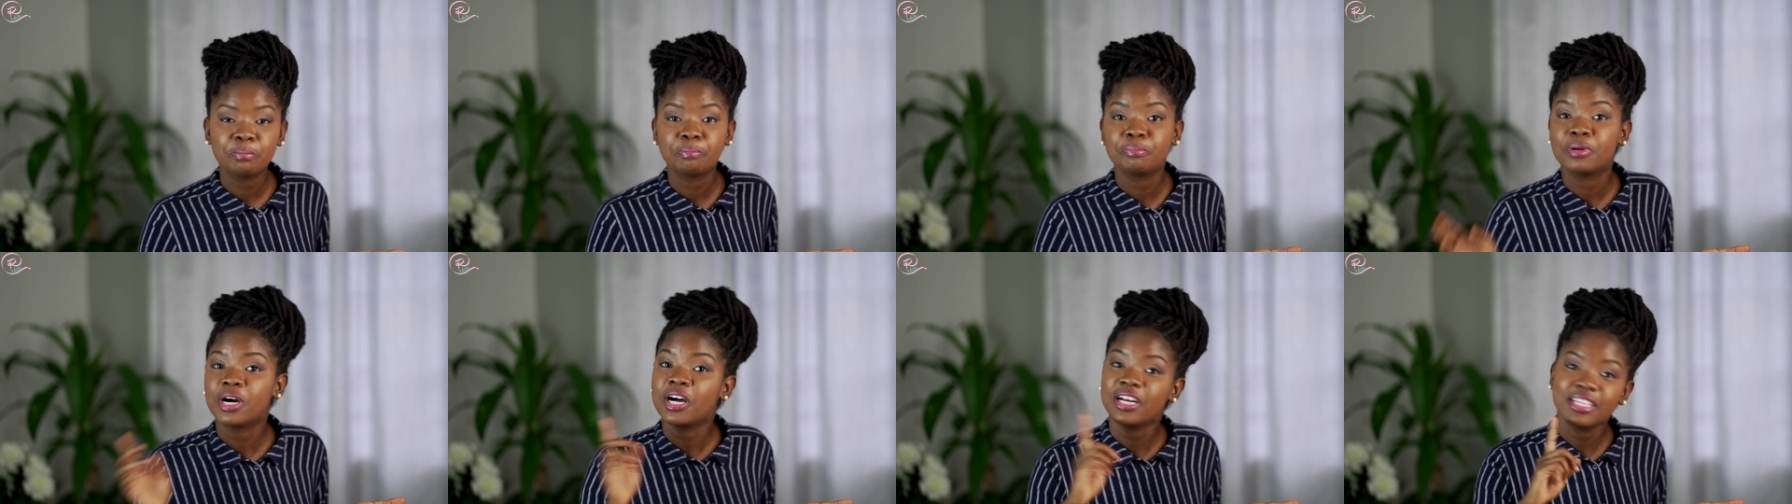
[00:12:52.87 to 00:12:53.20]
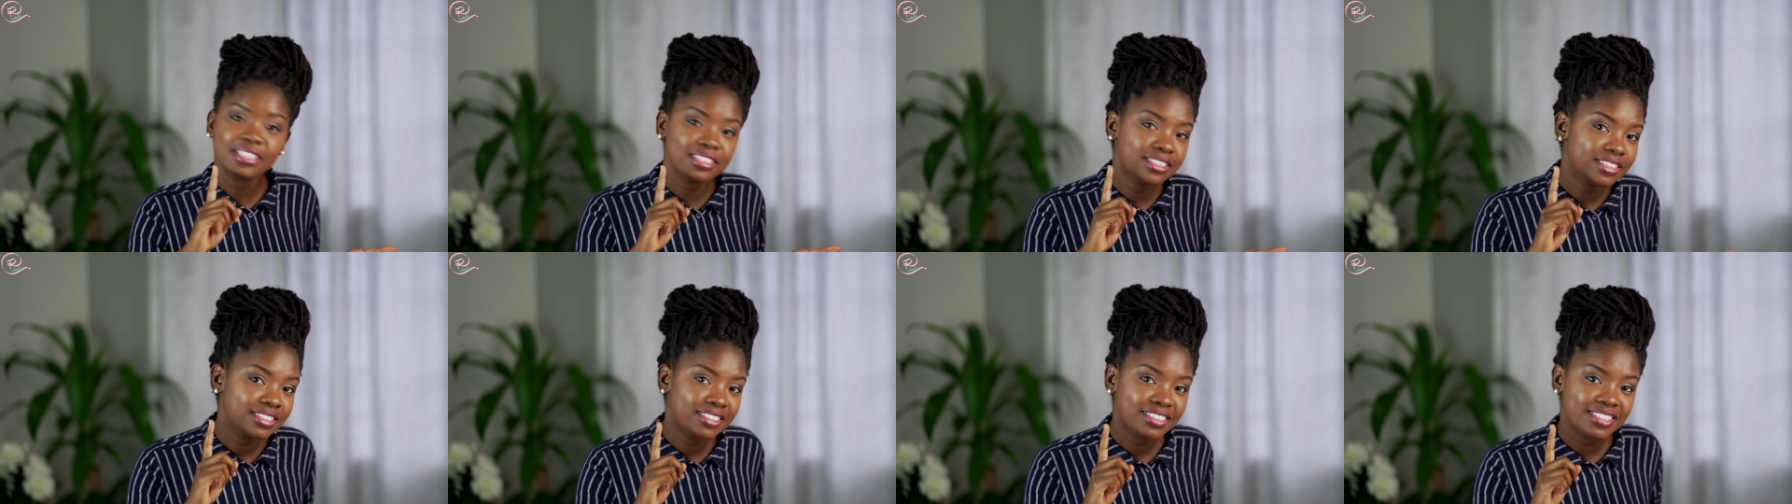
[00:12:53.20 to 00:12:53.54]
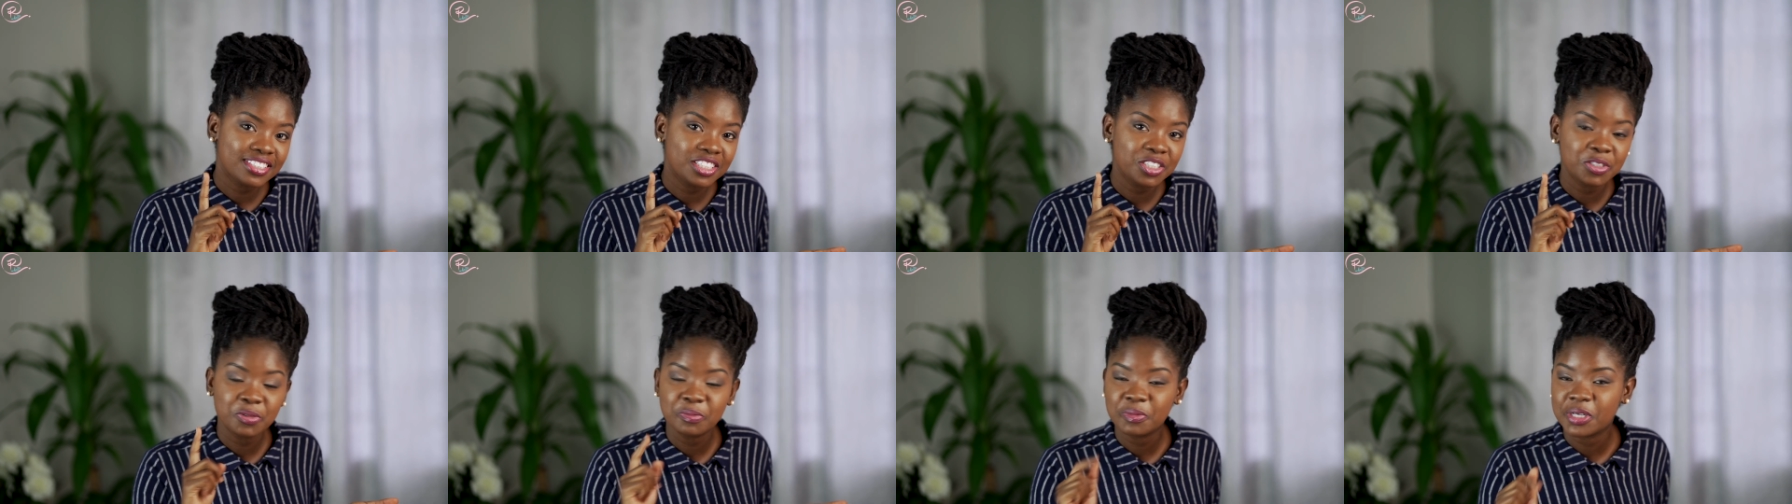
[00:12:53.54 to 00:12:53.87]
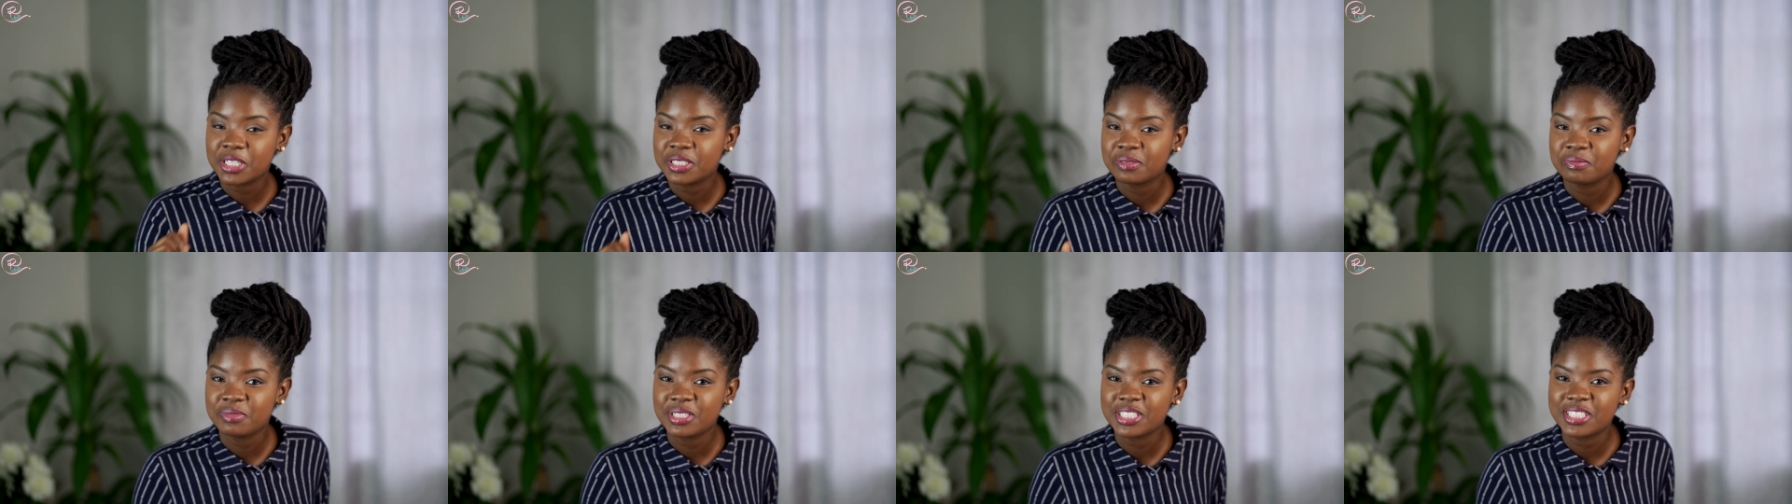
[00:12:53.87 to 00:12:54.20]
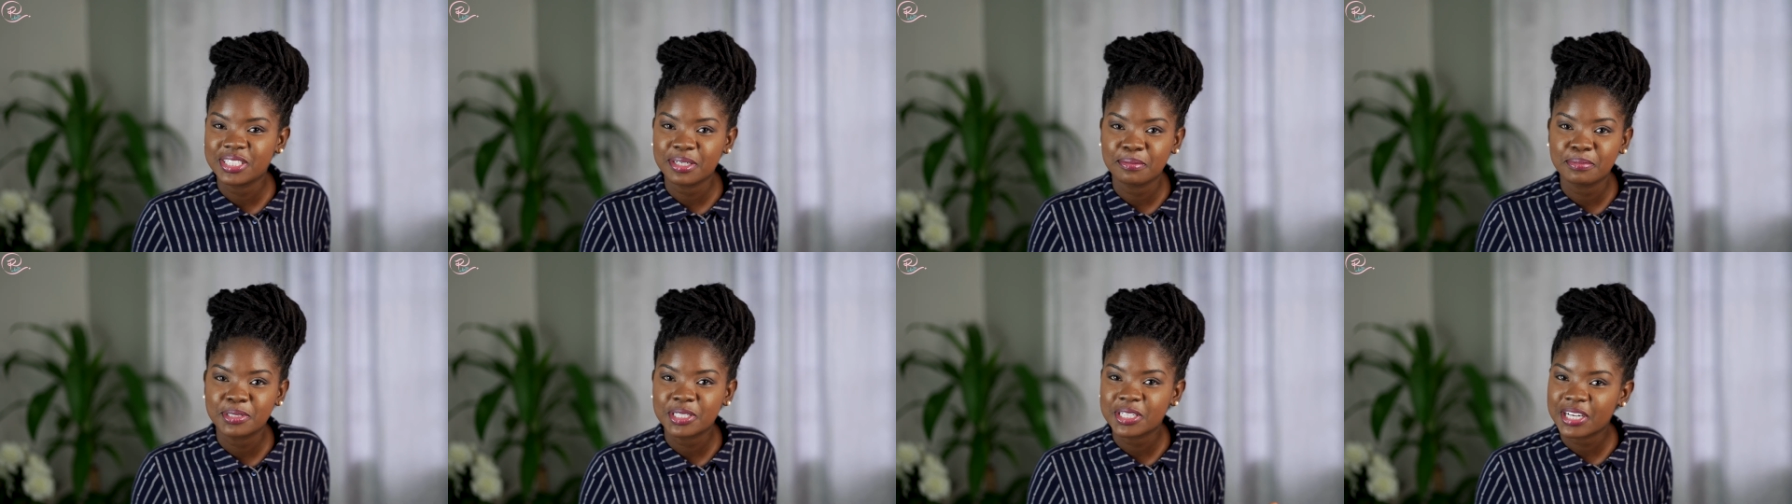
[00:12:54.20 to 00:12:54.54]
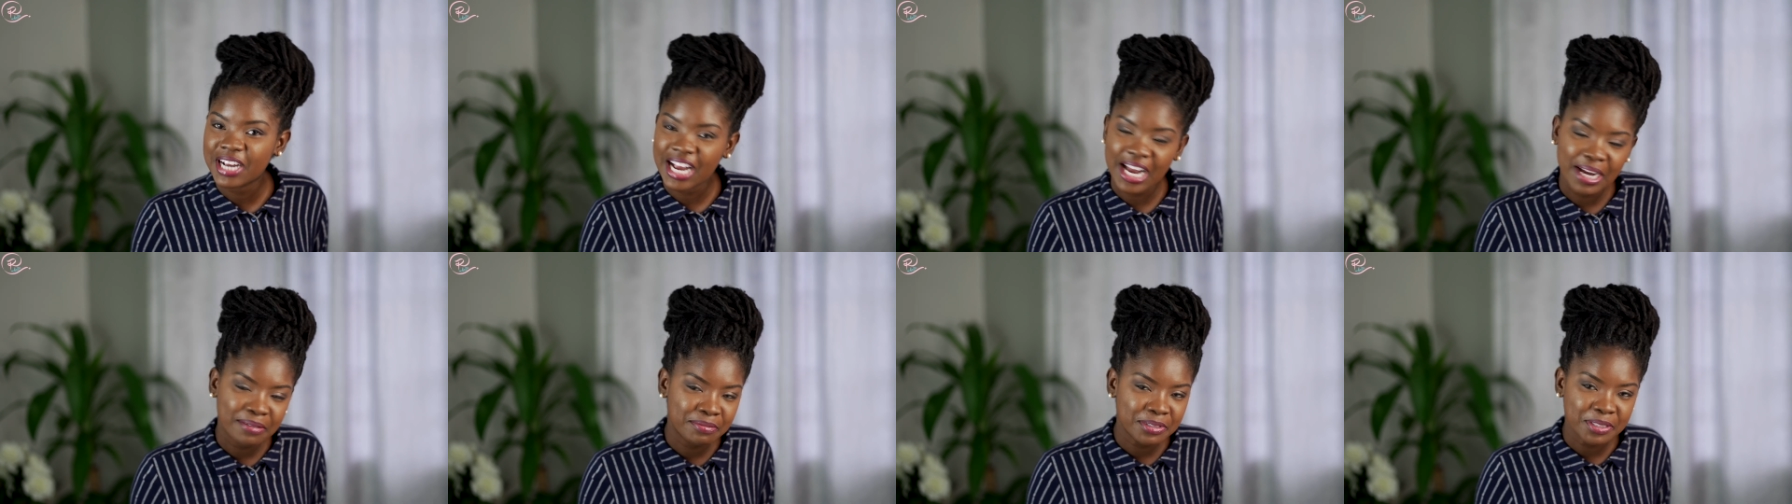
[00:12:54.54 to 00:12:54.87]
but you must be
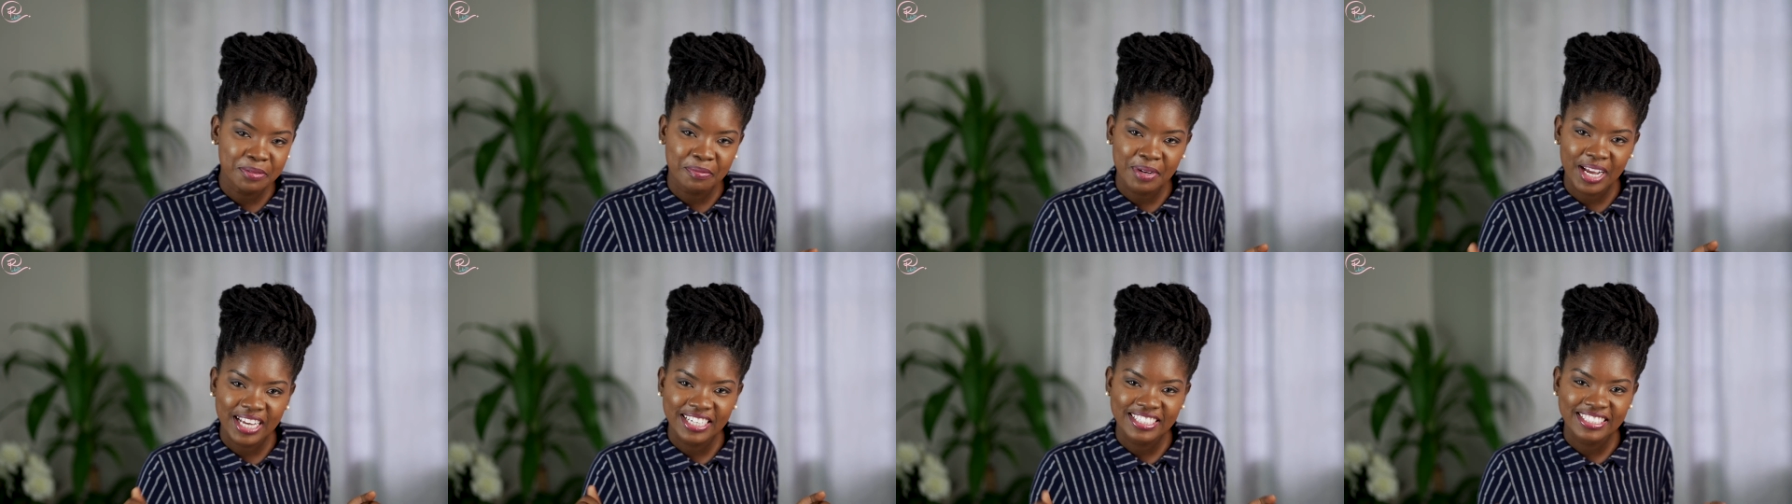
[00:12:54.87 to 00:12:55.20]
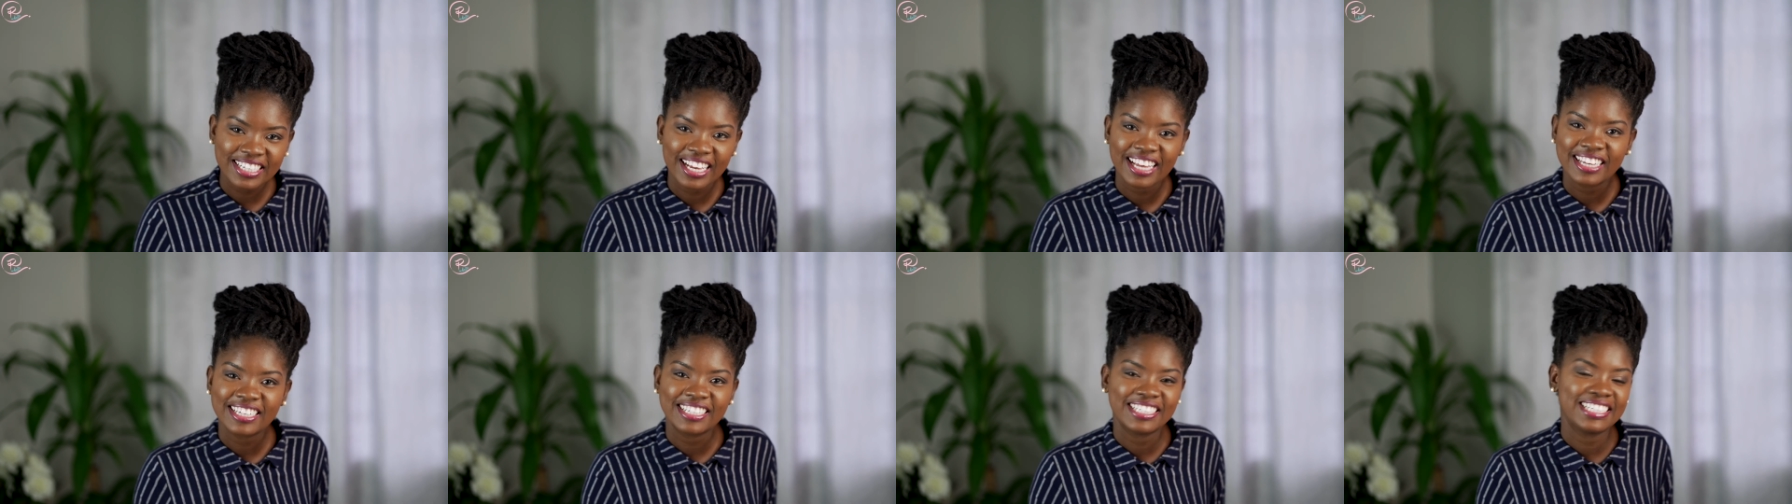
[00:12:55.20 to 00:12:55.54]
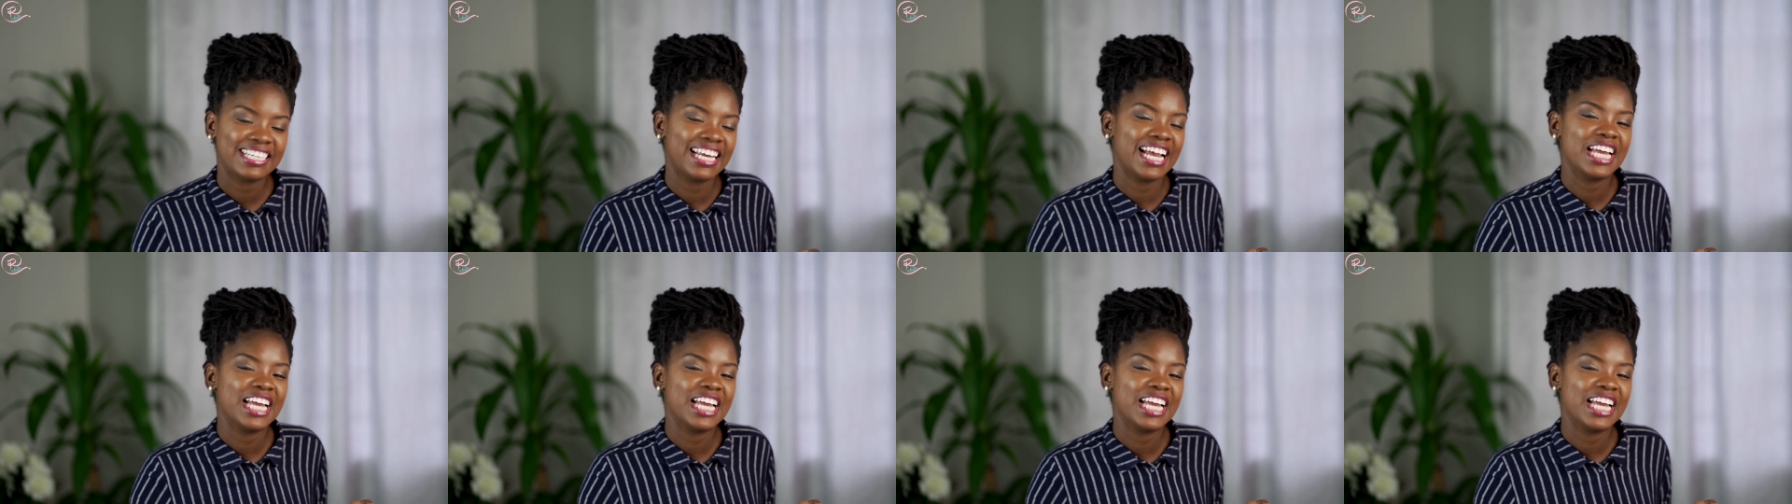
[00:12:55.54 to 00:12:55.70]
subscribed to my channel